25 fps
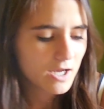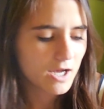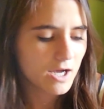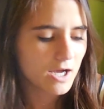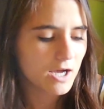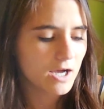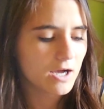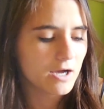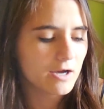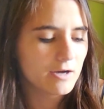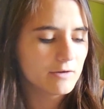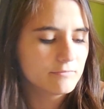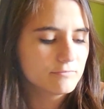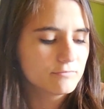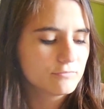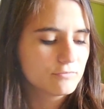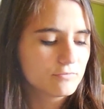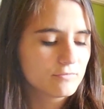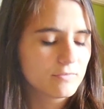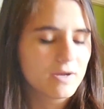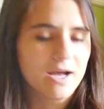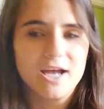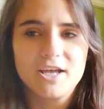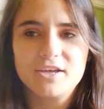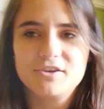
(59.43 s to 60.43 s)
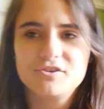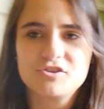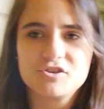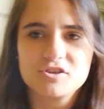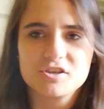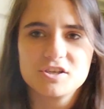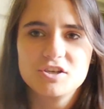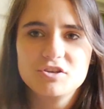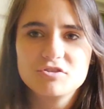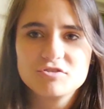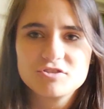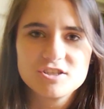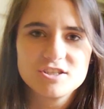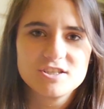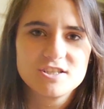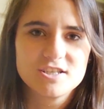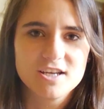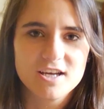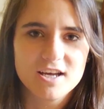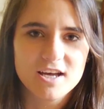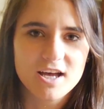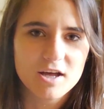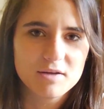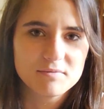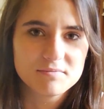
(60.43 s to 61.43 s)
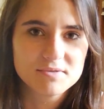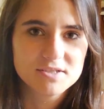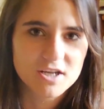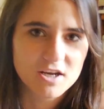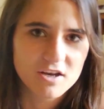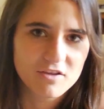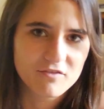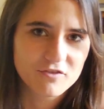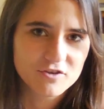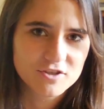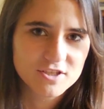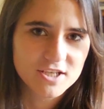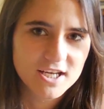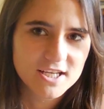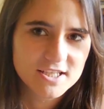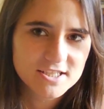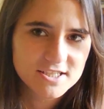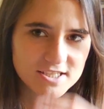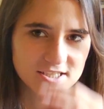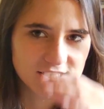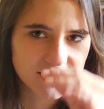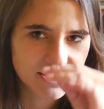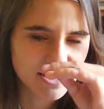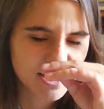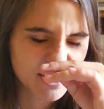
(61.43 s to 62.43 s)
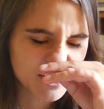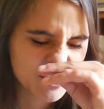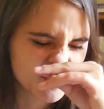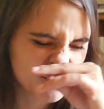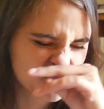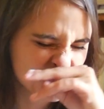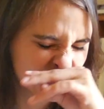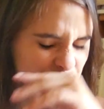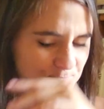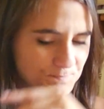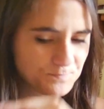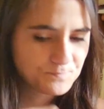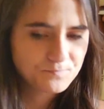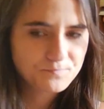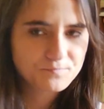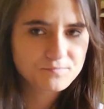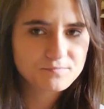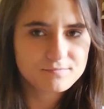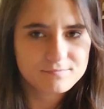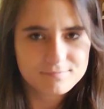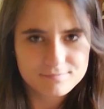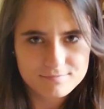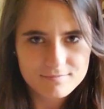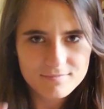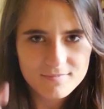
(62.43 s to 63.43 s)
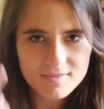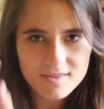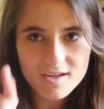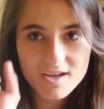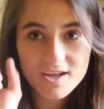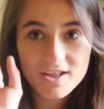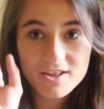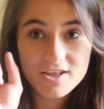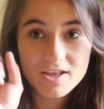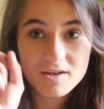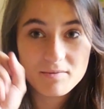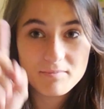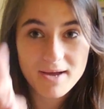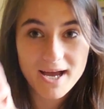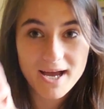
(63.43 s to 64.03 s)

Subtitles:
I usually use it to help study for tests and such. And then